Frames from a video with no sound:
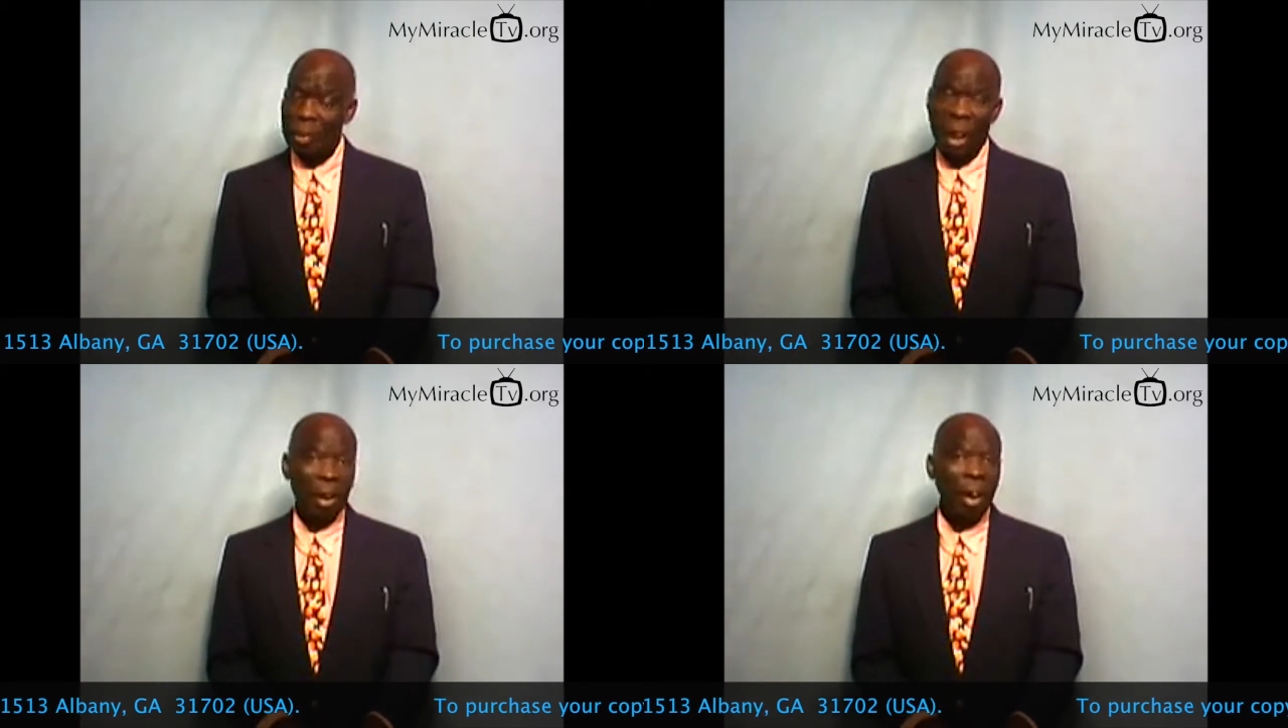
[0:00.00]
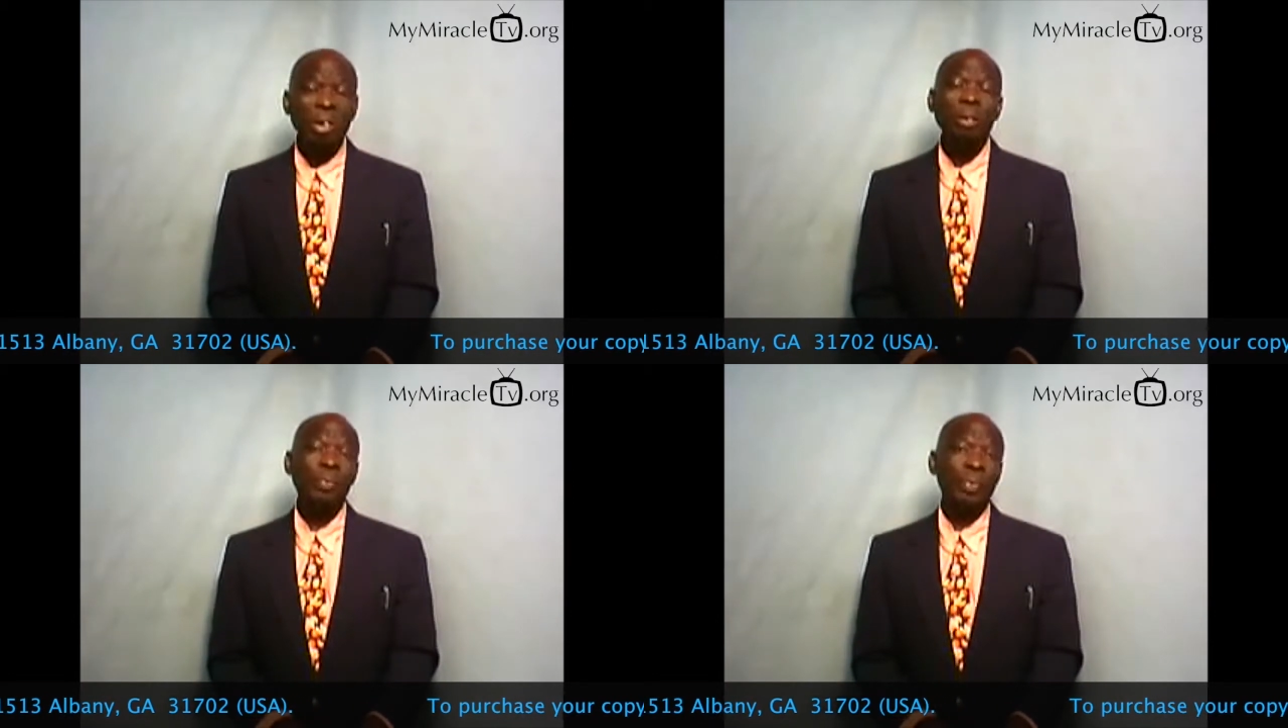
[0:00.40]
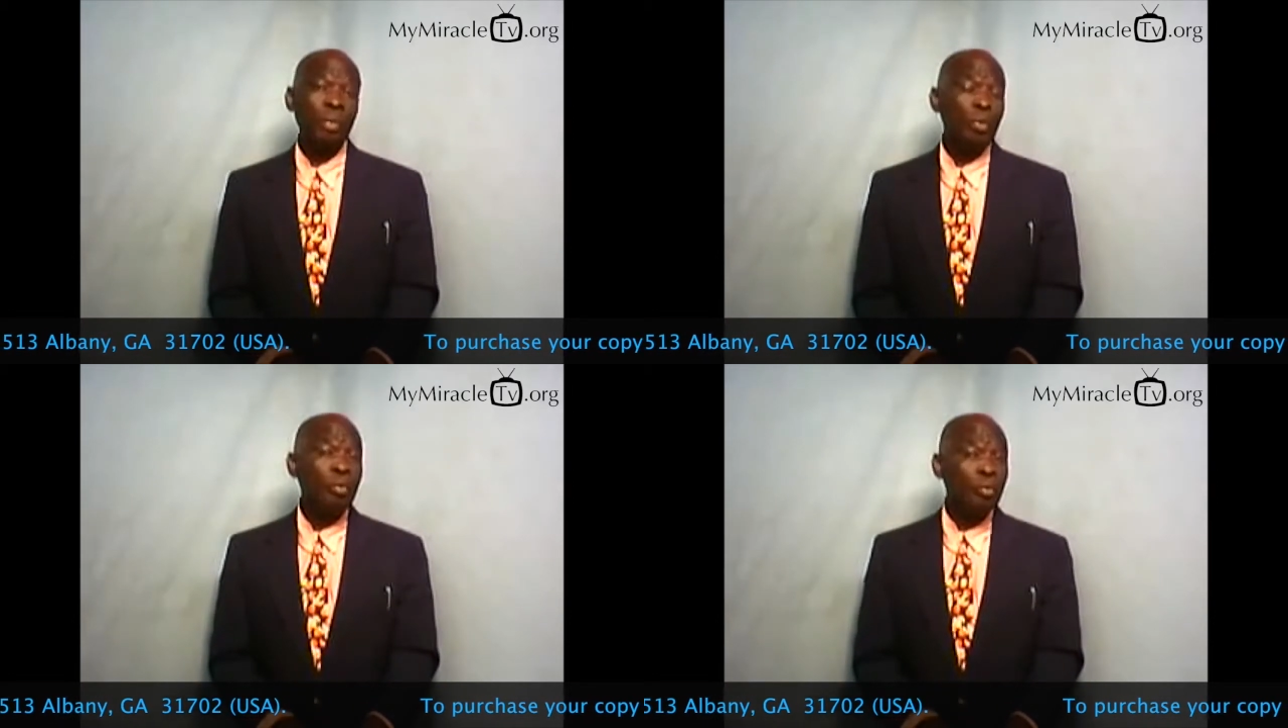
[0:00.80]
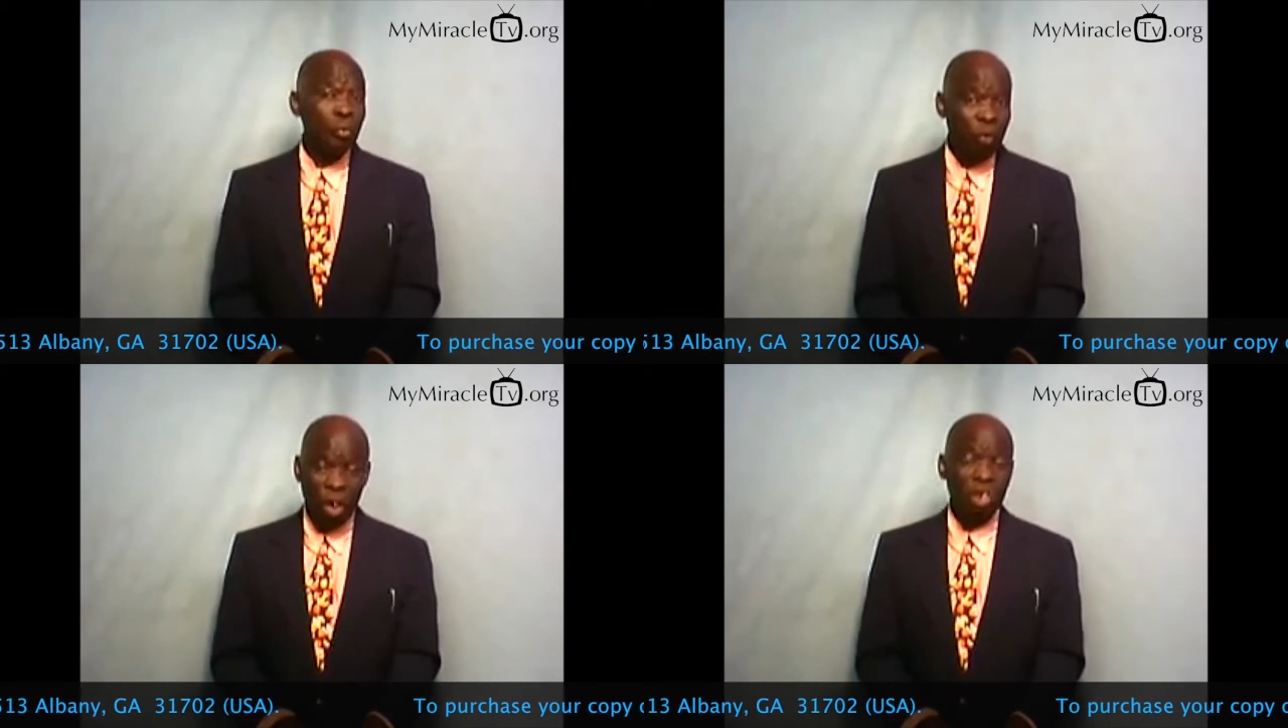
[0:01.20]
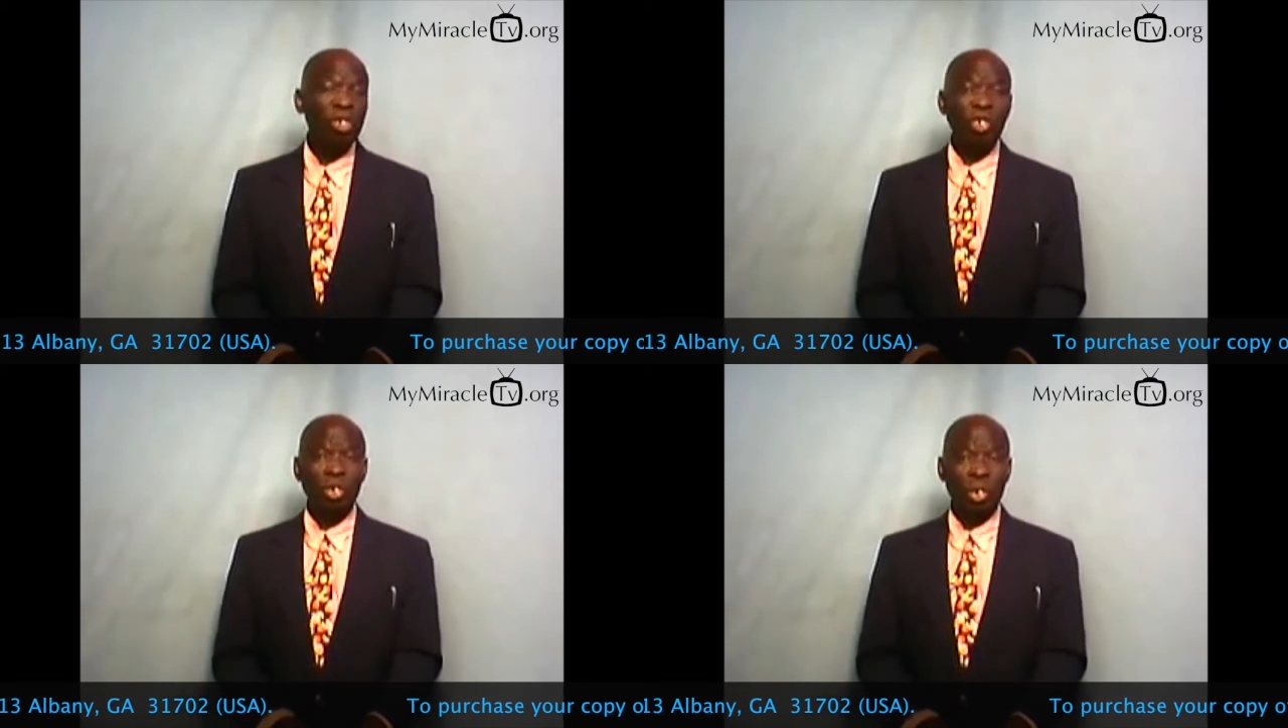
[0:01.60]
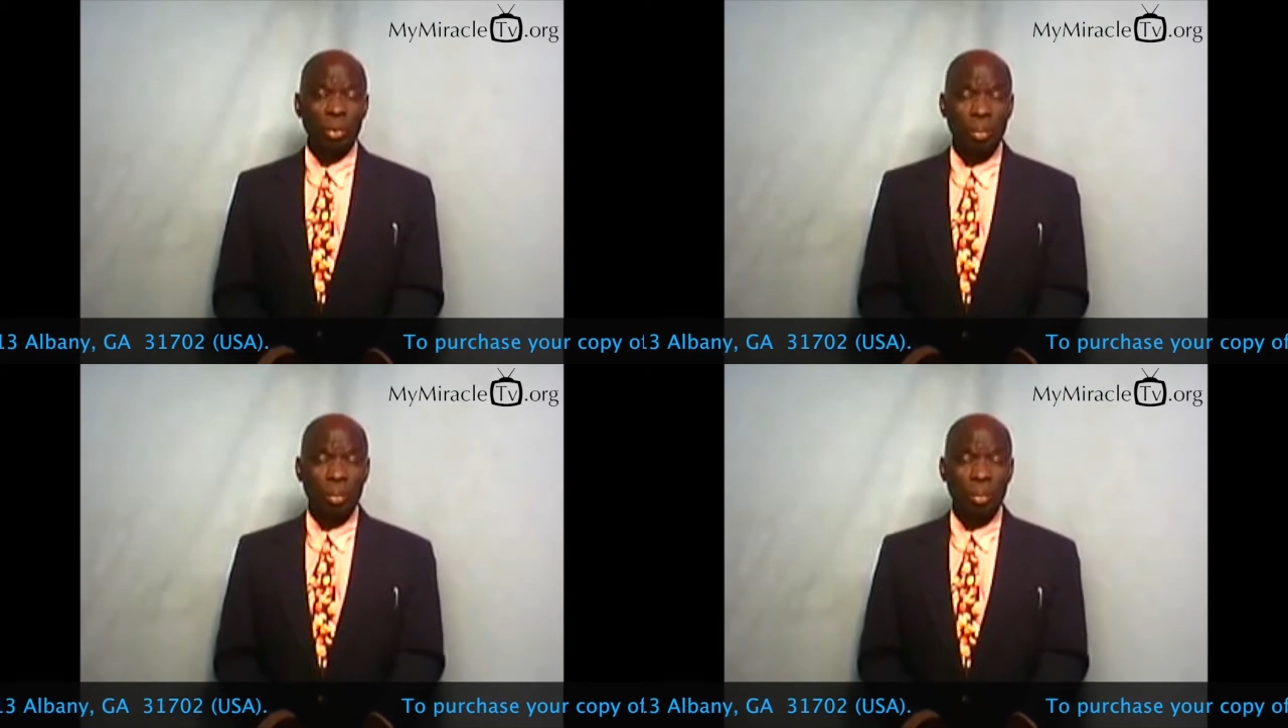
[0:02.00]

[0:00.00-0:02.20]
A lot of different versions,